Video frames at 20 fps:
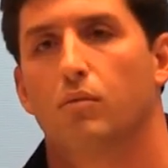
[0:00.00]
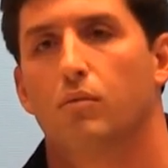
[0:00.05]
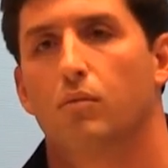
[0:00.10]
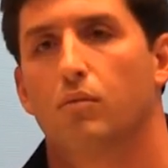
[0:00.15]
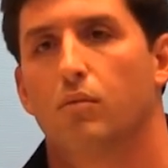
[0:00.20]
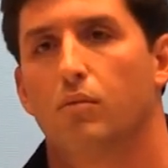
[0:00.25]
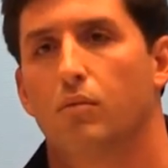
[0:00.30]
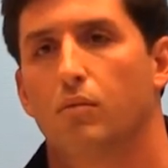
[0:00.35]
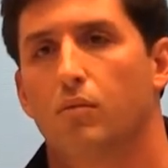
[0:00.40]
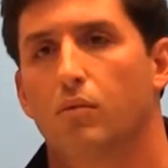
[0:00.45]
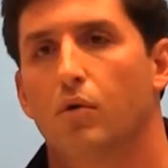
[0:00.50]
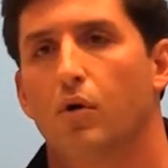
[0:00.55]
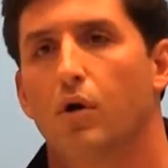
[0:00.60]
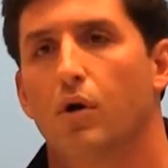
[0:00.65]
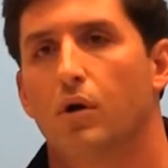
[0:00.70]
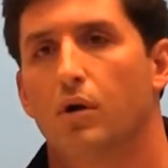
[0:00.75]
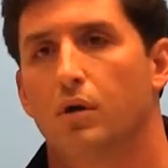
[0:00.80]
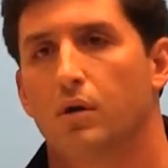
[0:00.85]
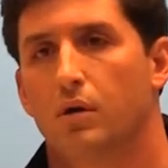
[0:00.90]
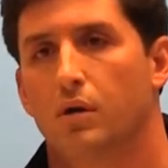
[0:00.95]
The
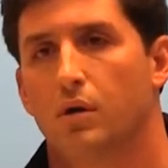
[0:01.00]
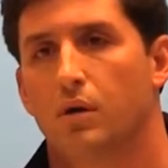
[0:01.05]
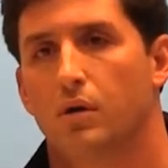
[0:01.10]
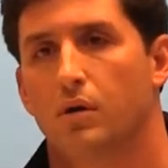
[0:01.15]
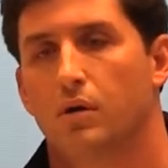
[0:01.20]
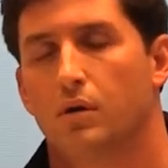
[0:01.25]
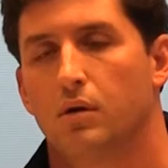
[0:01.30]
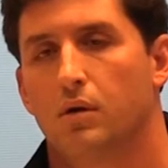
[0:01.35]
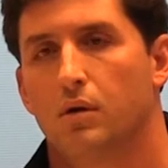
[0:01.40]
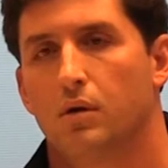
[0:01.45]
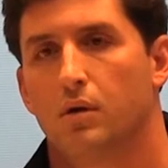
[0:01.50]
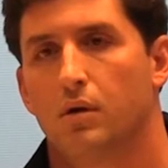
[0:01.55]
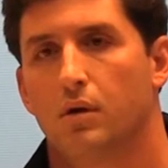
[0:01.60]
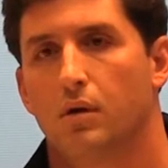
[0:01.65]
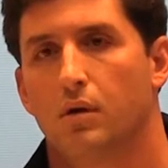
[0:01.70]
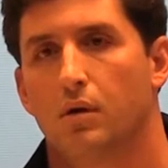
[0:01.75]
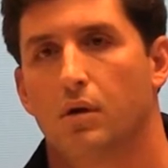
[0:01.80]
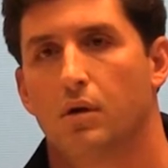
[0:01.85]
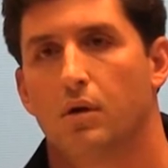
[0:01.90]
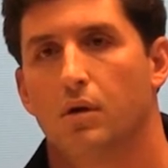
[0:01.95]
choice of completing
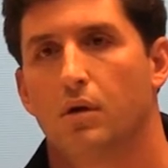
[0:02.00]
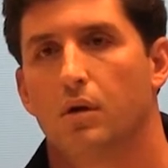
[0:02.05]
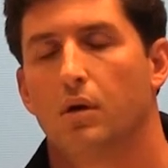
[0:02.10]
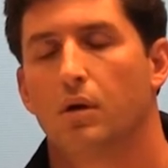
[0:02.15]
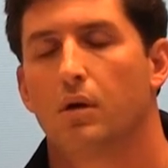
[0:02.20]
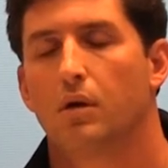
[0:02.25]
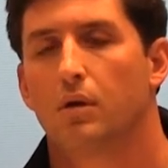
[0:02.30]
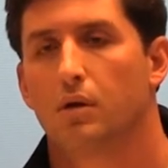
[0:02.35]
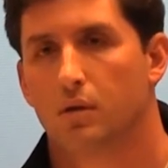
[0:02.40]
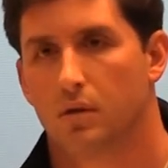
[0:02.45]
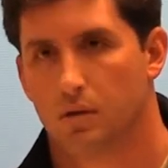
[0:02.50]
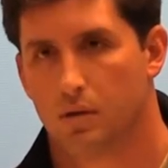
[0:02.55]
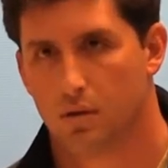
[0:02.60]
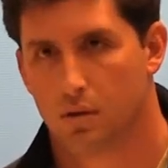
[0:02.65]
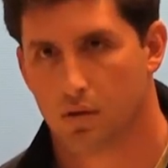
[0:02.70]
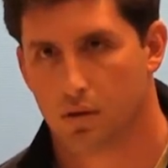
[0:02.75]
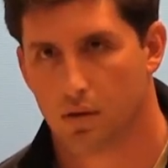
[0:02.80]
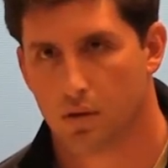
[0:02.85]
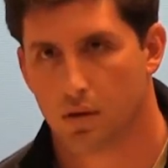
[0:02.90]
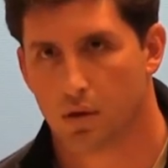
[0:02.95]
questionnaire versus
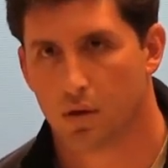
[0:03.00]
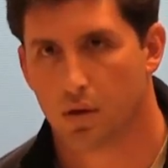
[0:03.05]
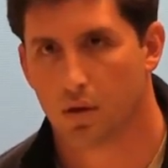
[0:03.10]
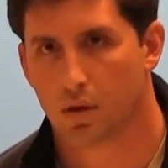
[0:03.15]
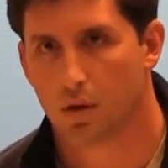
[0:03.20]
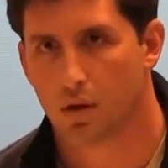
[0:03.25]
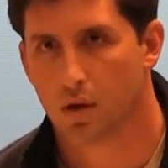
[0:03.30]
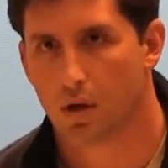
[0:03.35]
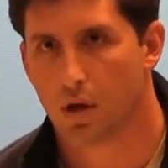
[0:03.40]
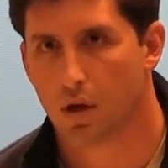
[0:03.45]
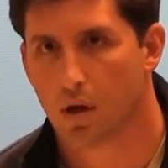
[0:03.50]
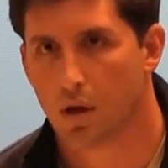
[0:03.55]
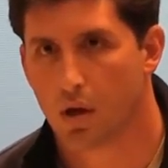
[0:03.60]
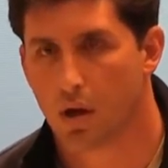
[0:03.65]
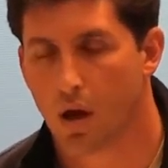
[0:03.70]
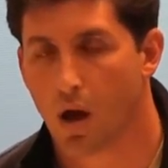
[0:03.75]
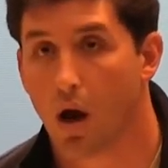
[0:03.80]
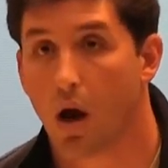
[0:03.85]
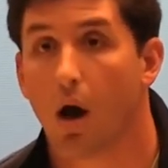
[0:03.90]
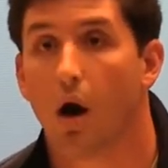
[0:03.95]
paying money
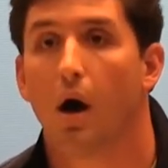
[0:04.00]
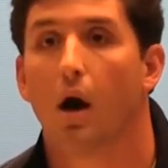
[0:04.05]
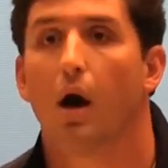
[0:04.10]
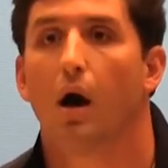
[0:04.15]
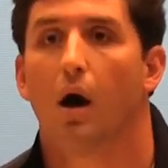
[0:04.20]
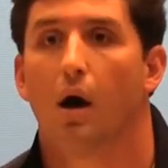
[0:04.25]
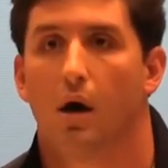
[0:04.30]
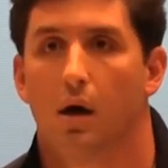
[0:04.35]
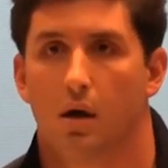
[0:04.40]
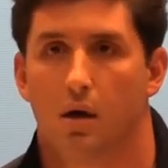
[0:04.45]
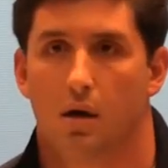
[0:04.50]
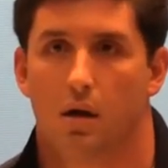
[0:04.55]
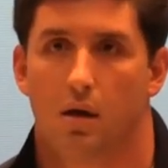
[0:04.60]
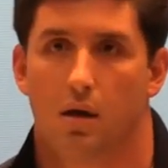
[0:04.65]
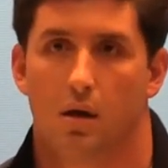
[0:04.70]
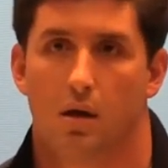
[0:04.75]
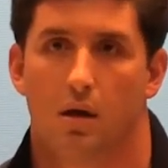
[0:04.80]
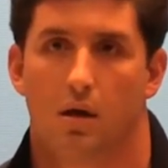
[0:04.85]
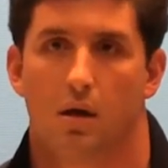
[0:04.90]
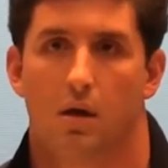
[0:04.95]
to uh. the
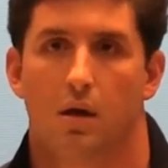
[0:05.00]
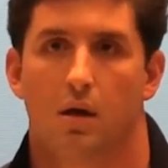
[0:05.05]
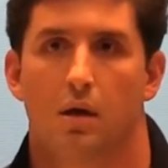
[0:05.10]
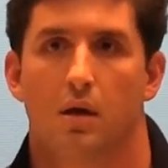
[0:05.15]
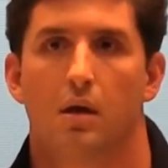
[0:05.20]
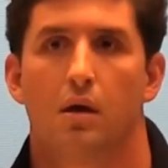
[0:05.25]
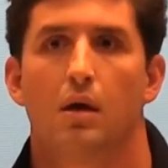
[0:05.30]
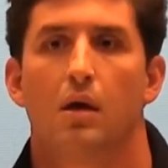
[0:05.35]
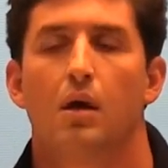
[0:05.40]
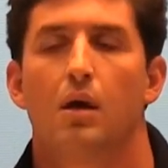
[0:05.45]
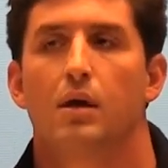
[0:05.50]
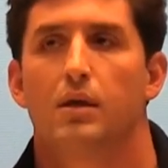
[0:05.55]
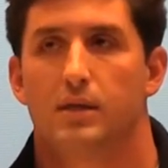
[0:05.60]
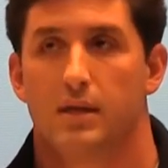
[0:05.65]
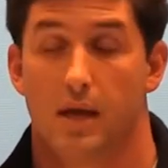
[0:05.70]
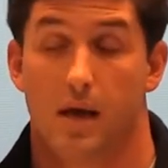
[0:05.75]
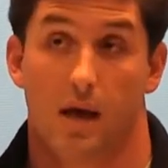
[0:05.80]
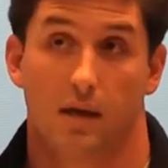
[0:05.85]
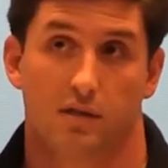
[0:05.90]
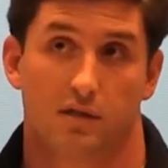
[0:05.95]
premium.
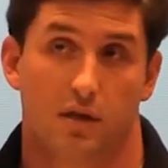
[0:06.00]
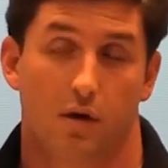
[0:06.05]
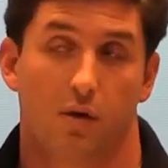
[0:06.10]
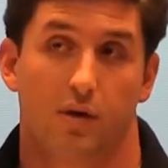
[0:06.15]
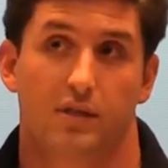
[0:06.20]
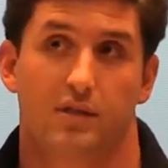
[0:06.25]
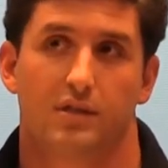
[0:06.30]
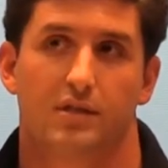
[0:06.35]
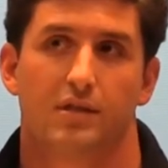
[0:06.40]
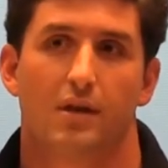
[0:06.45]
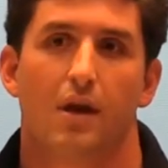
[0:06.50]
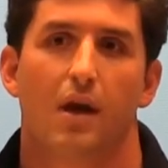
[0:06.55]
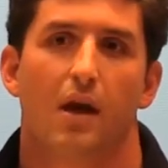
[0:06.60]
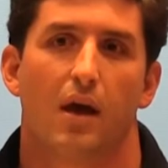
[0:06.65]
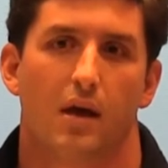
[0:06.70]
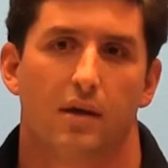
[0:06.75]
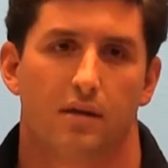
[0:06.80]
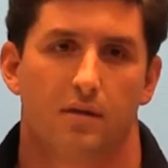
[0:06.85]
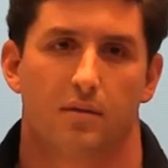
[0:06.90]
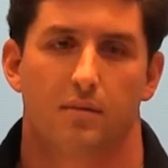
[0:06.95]
Yeah, so it's
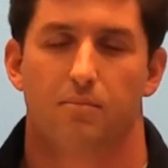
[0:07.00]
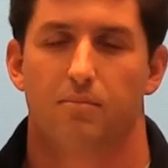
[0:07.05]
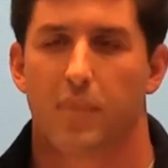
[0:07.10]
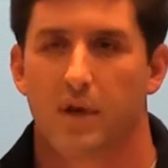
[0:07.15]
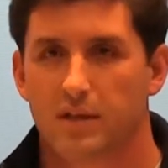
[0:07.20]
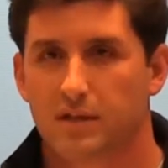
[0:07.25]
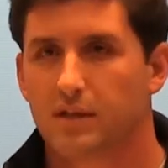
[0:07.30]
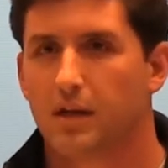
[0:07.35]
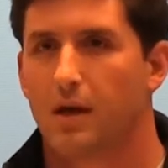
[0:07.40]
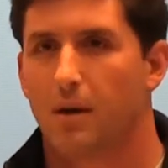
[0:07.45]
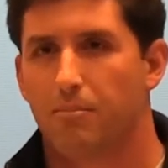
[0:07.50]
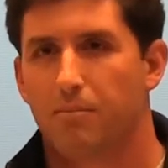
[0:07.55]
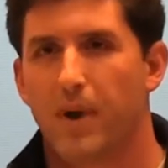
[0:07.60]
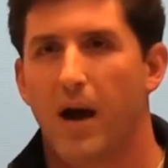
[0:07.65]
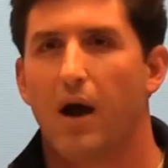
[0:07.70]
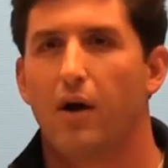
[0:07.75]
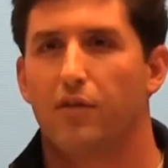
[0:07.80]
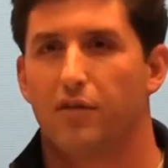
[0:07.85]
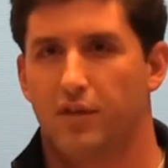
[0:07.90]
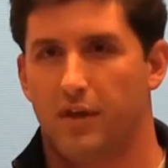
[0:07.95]
basically
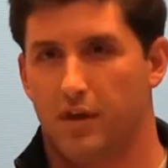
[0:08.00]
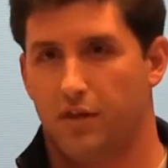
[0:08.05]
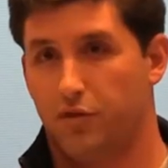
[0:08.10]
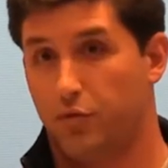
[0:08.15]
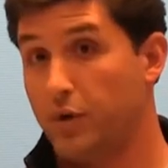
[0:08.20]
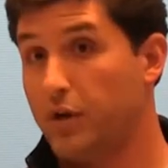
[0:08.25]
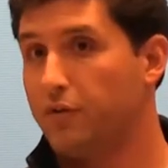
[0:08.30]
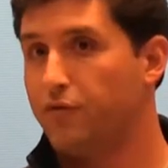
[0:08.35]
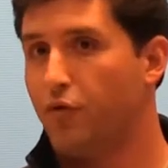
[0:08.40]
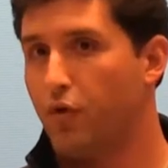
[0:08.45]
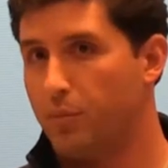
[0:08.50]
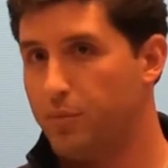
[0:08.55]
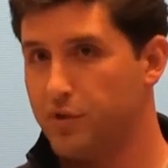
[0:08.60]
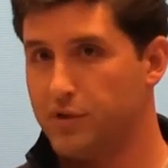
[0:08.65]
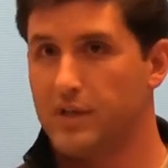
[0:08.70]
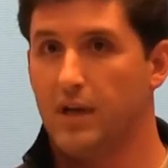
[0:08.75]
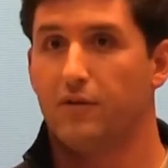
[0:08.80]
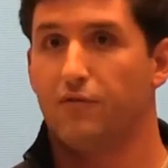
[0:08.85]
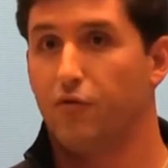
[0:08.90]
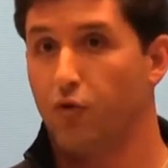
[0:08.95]
about the three to four
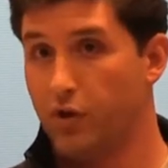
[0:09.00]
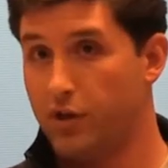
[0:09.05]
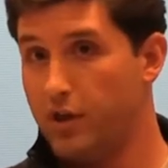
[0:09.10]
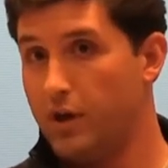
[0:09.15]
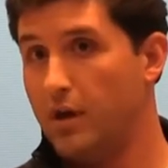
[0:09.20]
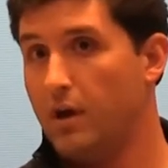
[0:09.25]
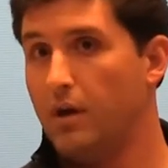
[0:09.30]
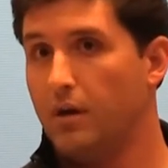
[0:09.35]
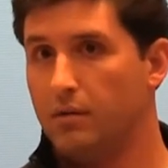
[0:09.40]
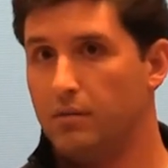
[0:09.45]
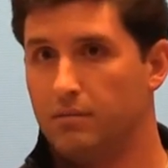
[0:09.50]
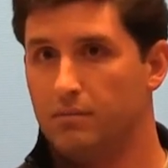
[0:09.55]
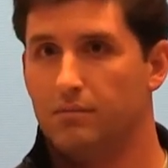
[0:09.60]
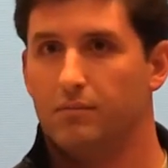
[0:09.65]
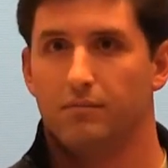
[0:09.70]
percent for the